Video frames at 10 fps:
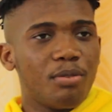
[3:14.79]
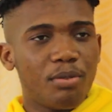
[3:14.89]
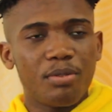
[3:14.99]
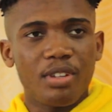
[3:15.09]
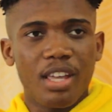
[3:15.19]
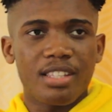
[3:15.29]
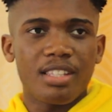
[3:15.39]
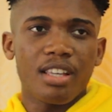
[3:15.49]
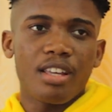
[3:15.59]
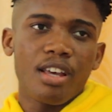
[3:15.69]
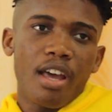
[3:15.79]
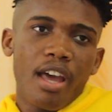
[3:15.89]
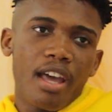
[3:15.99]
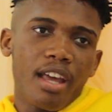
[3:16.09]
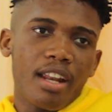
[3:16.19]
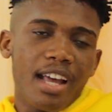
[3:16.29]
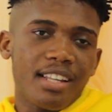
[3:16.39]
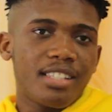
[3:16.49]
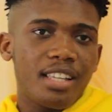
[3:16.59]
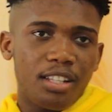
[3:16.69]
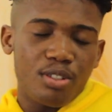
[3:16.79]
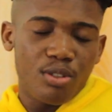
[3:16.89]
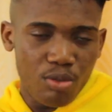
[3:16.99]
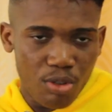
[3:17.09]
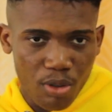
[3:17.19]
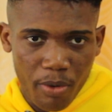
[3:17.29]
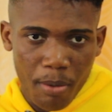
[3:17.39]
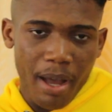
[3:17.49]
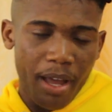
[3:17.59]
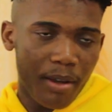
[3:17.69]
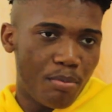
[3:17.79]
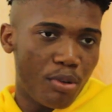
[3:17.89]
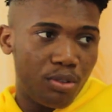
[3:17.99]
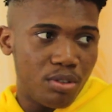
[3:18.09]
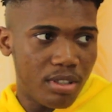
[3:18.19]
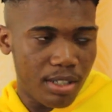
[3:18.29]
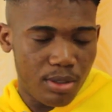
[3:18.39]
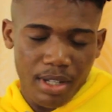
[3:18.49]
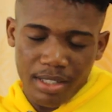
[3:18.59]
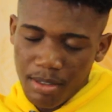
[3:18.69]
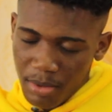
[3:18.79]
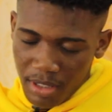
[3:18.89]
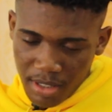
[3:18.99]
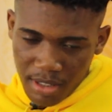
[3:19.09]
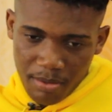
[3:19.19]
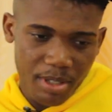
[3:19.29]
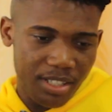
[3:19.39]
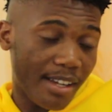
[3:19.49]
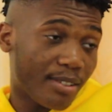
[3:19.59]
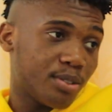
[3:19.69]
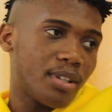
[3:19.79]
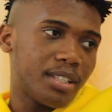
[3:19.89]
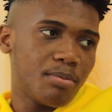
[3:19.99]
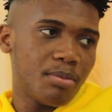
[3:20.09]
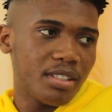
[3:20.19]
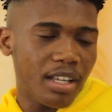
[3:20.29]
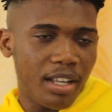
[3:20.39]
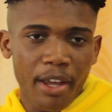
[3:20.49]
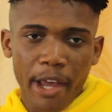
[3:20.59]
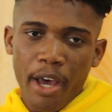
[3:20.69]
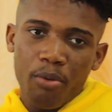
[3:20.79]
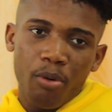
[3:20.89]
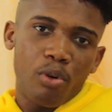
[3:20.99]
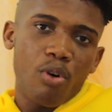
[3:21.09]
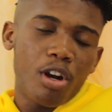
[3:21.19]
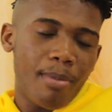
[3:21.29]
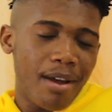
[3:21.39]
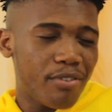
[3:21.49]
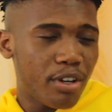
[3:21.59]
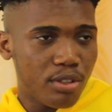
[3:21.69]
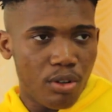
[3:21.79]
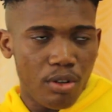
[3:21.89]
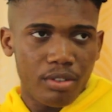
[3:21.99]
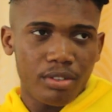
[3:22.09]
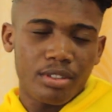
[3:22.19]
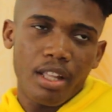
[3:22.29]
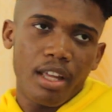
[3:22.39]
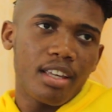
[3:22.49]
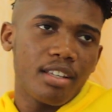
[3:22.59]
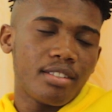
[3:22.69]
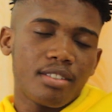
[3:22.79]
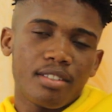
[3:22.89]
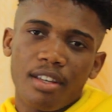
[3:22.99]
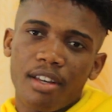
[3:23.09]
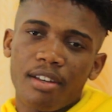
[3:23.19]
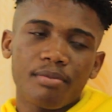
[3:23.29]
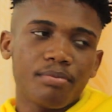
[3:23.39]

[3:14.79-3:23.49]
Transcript: You get it. And I just hit the studio with my producer, Swati Beats, big shouts to Swati Beats, and we recorded my first song, Staircase. Yeah.